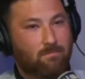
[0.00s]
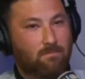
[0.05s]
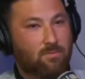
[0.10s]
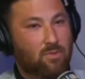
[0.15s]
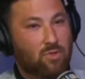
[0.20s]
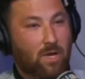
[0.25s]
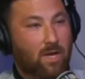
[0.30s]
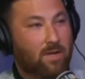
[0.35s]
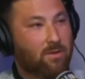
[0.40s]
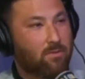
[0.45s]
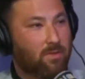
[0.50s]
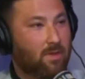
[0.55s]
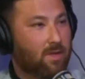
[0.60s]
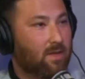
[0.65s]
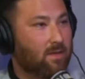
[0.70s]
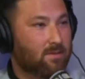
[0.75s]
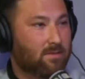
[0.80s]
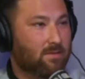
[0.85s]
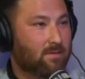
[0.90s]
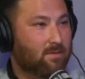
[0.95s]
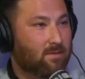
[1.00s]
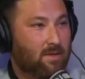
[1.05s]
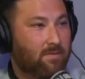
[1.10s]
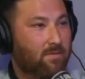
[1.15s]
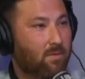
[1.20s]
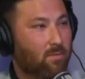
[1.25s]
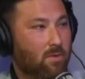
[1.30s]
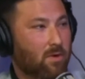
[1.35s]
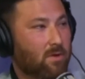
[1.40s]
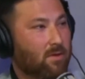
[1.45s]
try new things,
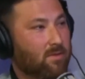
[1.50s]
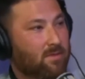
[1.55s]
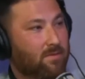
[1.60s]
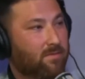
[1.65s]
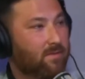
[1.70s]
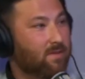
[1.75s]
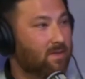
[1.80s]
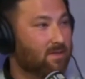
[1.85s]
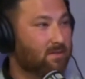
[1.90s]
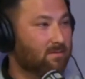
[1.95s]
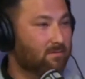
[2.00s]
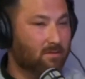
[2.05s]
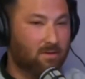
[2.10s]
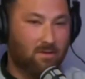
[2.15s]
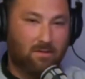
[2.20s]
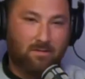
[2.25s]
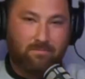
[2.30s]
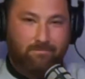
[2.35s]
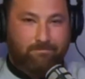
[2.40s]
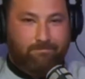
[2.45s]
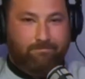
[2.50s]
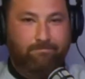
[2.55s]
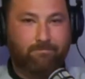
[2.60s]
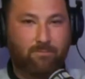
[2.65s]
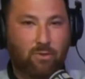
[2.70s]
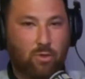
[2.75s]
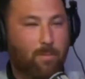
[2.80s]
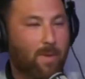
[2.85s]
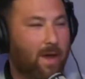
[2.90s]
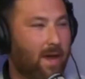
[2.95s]
see if it works. If it doesn't work,
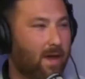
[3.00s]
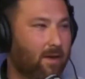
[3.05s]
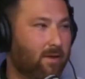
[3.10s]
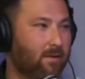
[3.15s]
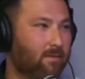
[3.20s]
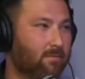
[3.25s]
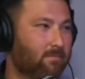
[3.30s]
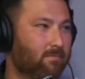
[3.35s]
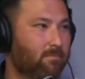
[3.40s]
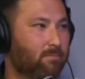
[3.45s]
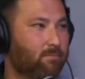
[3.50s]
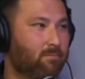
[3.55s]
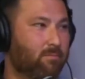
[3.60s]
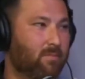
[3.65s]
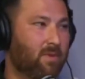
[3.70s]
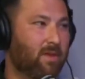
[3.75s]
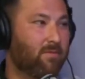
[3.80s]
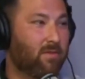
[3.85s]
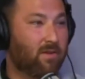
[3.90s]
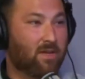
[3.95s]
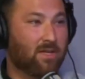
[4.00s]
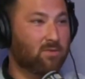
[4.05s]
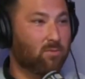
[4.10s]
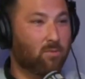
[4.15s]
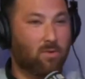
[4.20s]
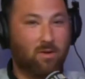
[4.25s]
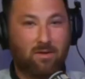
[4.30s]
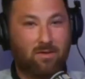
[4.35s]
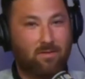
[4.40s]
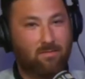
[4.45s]
go back. Yeah. If it
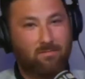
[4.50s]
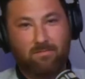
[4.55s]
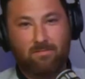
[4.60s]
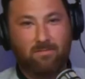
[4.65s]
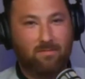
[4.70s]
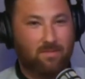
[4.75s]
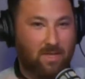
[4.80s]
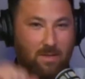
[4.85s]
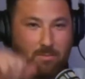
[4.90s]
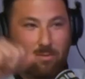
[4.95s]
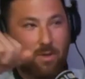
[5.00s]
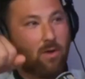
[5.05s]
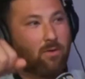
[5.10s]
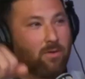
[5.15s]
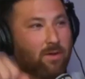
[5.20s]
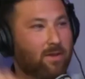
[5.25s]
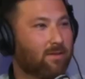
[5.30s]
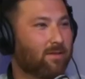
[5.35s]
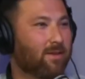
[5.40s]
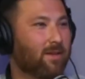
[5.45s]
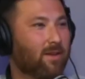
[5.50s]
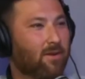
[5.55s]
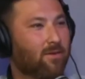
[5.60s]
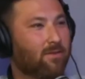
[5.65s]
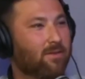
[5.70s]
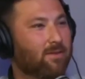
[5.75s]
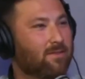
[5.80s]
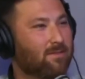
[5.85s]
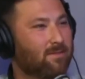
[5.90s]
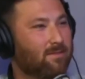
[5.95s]
does work, keep going.
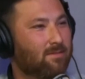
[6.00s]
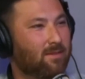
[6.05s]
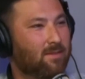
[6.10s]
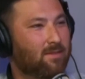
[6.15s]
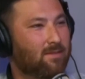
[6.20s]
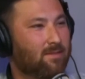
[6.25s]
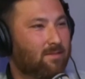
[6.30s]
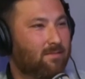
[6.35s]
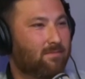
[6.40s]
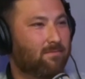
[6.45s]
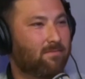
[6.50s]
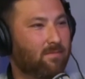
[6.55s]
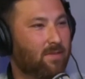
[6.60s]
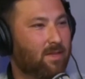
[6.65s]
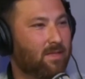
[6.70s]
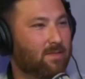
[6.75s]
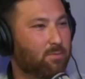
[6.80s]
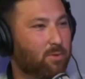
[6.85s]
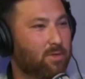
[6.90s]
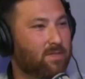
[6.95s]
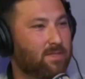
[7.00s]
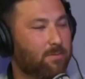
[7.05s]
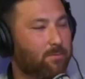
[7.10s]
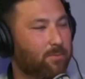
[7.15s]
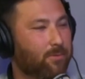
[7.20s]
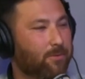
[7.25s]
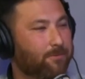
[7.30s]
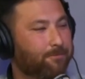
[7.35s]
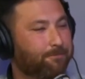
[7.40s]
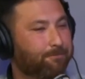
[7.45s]
It's pretty
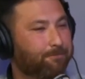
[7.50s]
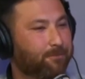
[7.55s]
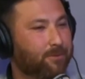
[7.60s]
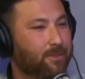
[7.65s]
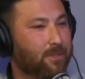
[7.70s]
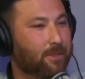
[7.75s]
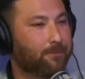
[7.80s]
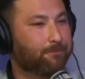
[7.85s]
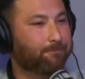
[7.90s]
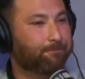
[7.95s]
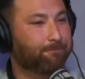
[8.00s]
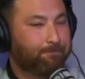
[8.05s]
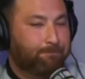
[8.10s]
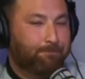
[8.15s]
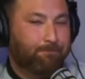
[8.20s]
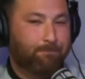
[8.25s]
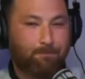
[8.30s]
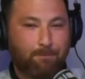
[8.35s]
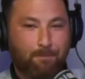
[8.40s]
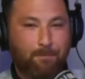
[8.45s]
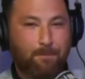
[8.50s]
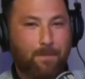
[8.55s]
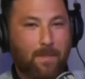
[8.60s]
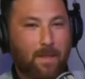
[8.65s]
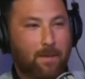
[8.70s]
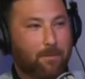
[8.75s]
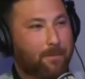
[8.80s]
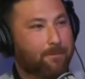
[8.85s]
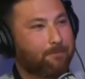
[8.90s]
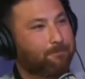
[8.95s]
simple. So
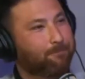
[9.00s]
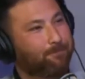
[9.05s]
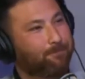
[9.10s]
anyway,